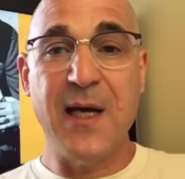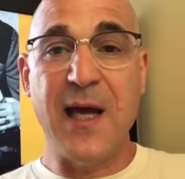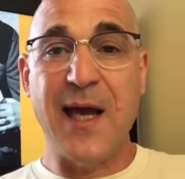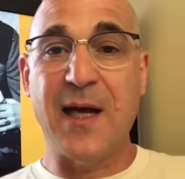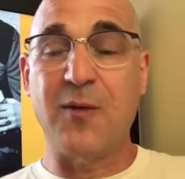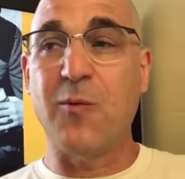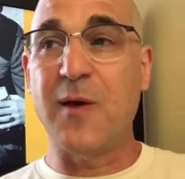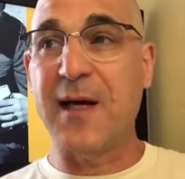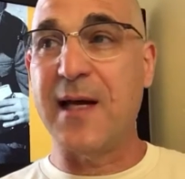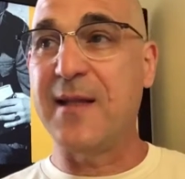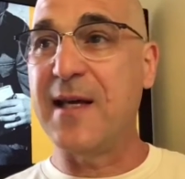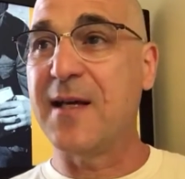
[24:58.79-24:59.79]
And when
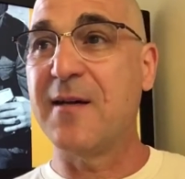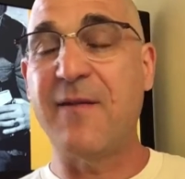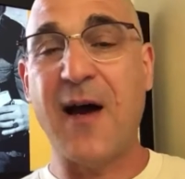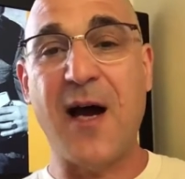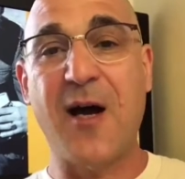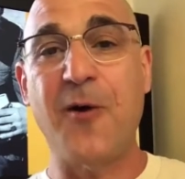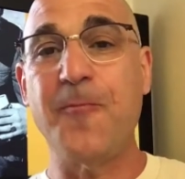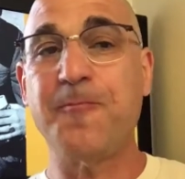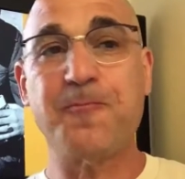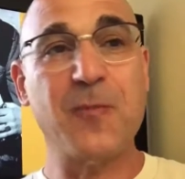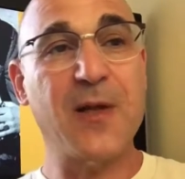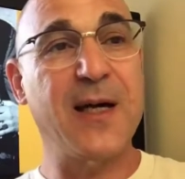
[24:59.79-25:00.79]
I think of how,
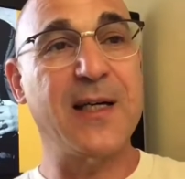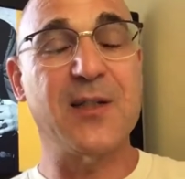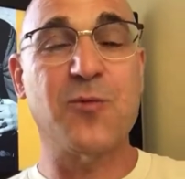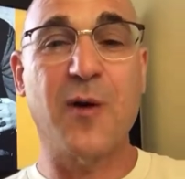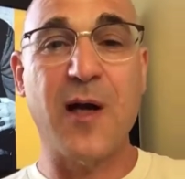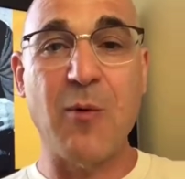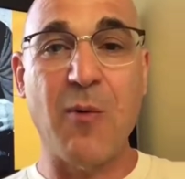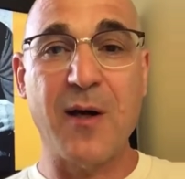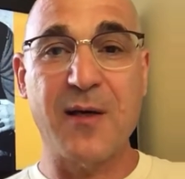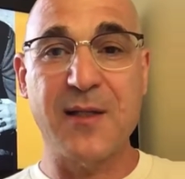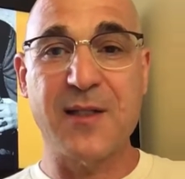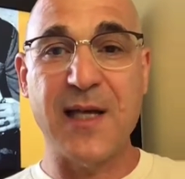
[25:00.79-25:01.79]
I guess what I
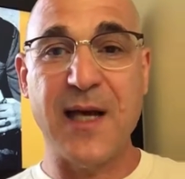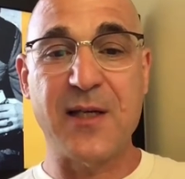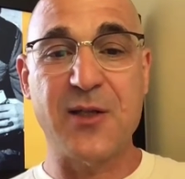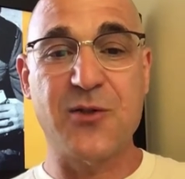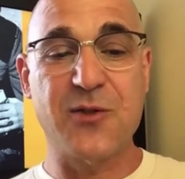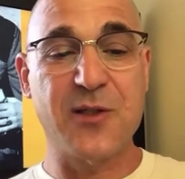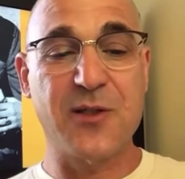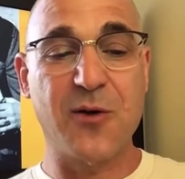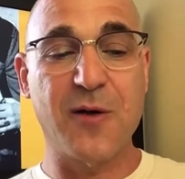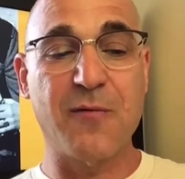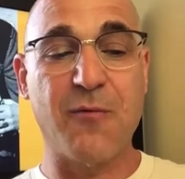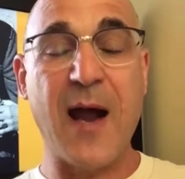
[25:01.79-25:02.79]
wanted to say to
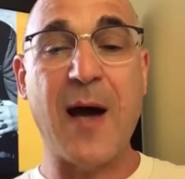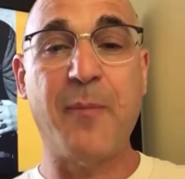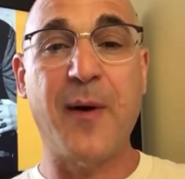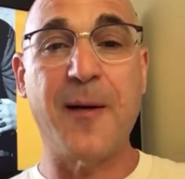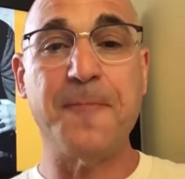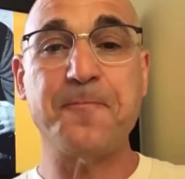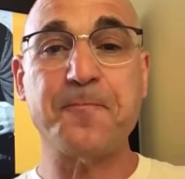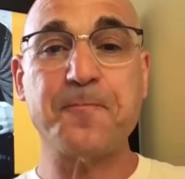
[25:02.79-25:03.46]
sort of wrap up